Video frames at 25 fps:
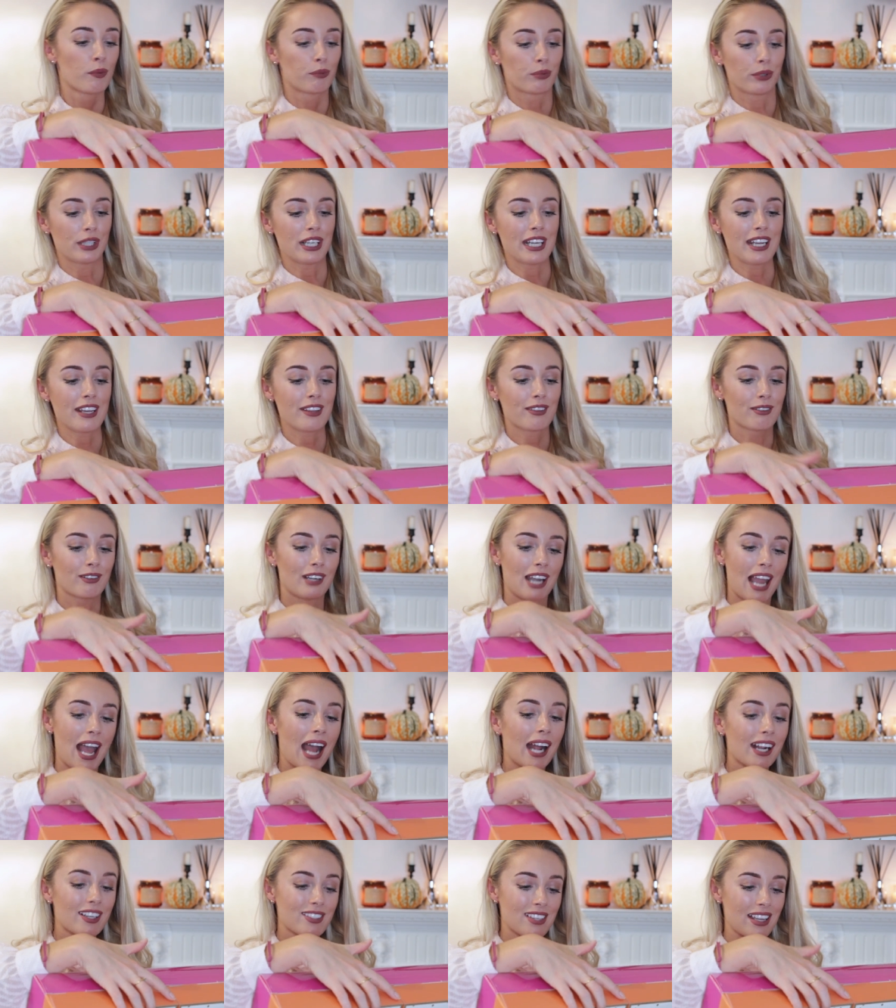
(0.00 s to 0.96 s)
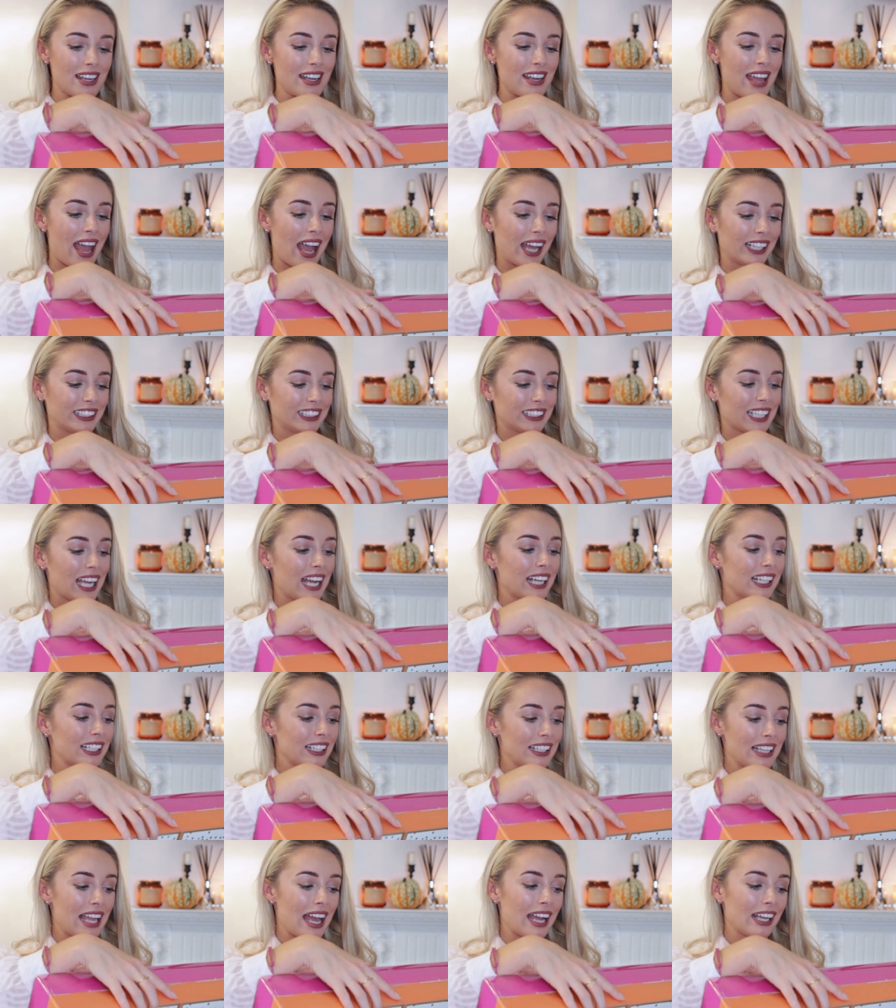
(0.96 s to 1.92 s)
Breathe, relax, and
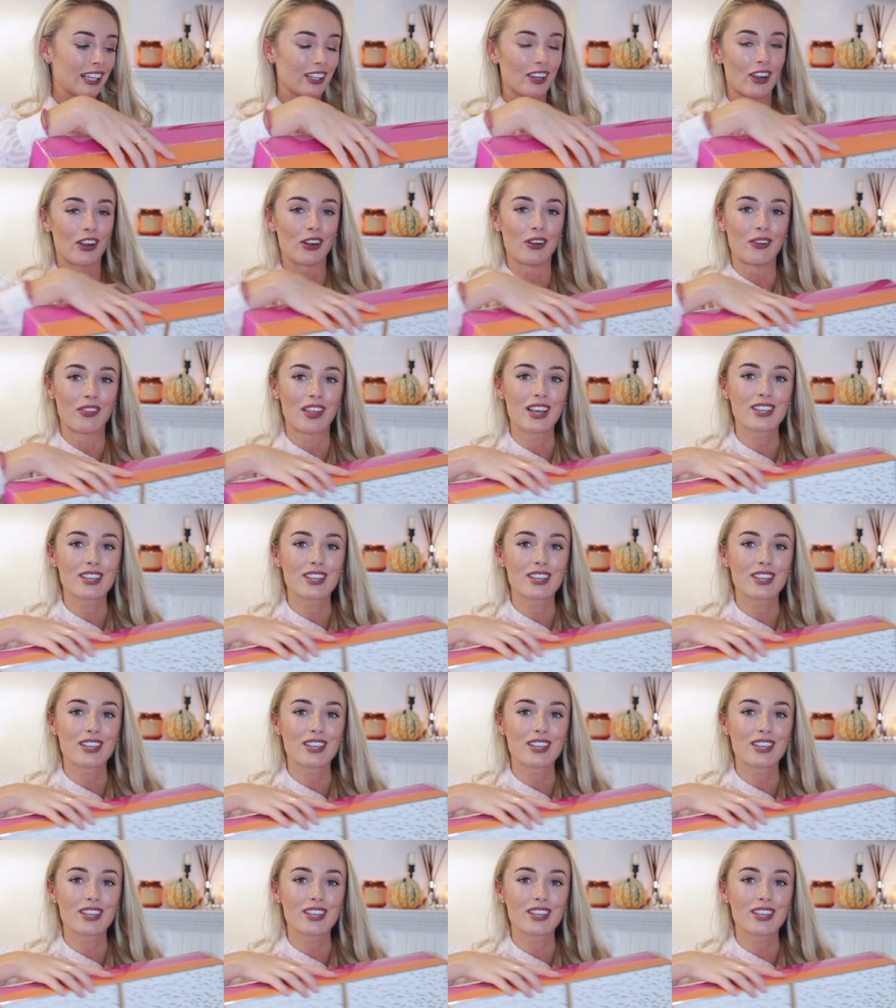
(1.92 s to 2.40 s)
hashtag let go.